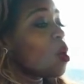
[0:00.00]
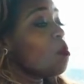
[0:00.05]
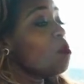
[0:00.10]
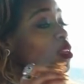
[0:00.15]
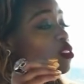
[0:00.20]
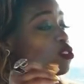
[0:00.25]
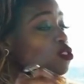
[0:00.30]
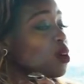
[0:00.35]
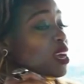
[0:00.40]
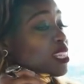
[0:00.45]

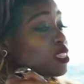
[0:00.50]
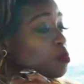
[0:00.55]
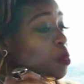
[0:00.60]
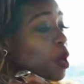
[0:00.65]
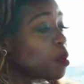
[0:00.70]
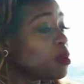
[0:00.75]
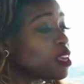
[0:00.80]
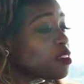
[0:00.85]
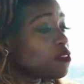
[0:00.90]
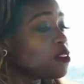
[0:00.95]
But as a
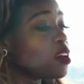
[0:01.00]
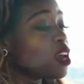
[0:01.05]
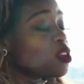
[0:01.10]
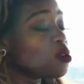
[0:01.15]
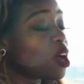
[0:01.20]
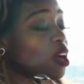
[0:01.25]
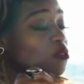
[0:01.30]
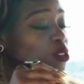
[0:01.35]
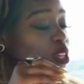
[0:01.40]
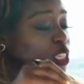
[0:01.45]
public figure,
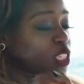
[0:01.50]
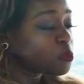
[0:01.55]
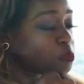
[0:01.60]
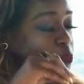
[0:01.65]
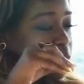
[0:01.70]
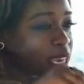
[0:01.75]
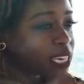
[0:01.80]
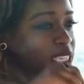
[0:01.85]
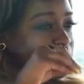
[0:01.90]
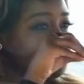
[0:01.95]
you have to
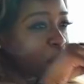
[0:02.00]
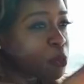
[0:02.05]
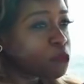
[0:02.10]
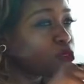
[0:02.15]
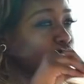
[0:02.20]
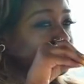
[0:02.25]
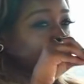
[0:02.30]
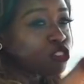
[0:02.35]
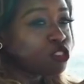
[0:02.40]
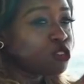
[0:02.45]
expect
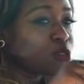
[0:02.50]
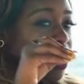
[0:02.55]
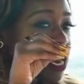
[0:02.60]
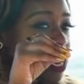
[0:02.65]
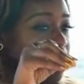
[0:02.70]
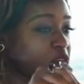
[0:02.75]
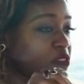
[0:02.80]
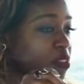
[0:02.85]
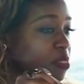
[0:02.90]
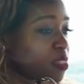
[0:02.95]
people to look
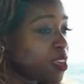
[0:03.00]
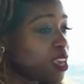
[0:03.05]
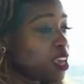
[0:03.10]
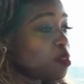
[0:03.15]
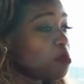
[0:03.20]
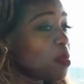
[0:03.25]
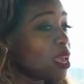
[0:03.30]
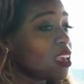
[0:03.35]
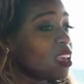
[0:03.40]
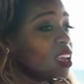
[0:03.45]
at everything
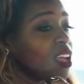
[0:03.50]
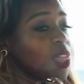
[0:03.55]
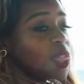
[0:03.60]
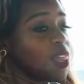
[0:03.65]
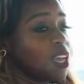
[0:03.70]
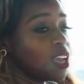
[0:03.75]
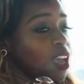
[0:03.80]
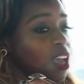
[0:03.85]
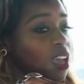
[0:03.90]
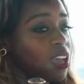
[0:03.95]
and make
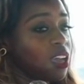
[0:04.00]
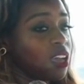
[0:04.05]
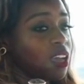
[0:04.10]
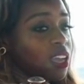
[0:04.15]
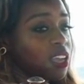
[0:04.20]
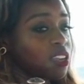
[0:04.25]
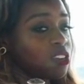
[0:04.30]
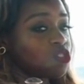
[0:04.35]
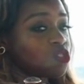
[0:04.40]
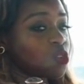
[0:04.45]

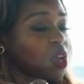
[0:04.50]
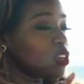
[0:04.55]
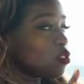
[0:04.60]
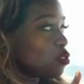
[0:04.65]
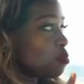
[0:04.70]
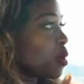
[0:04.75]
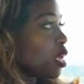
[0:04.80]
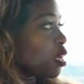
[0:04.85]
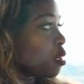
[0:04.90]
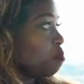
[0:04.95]
and try
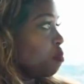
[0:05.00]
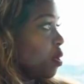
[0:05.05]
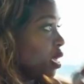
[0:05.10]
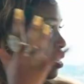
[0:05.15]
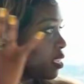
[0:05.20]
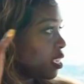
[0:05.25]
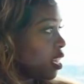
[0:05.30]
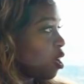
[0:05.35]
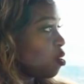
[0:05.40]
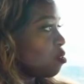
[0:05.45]
to make a
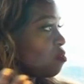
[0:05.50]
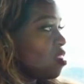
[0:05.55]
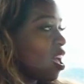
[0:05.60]
big deal out of